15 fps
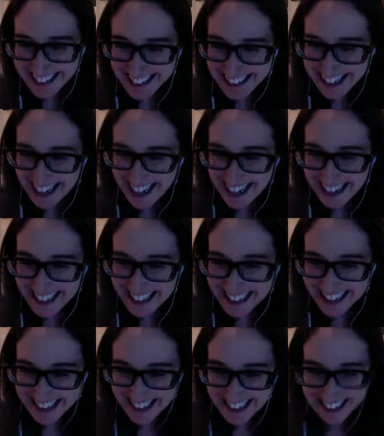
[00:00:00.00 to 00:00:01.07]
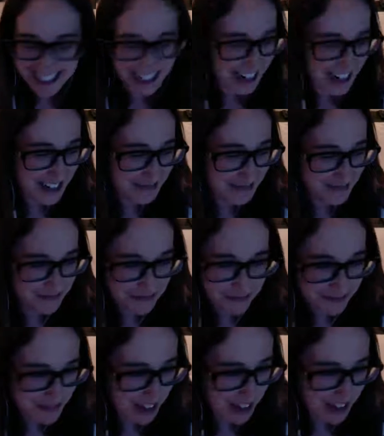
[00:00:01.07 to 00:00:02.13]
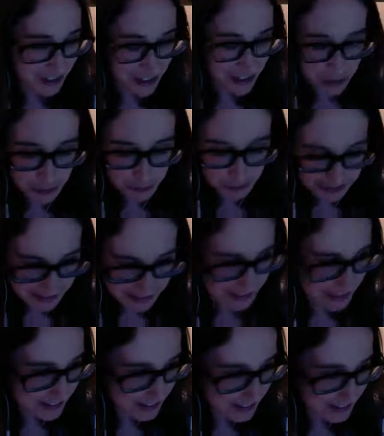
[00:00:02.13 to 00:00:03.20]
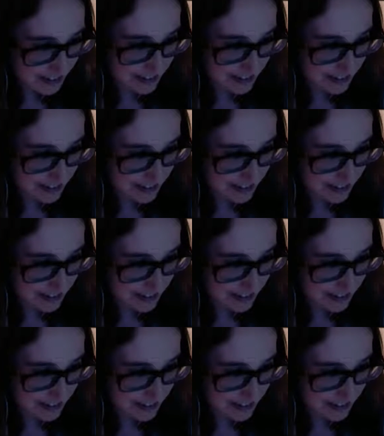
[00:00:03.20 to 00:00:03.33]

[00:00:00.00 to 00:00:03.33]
And yeah, just a really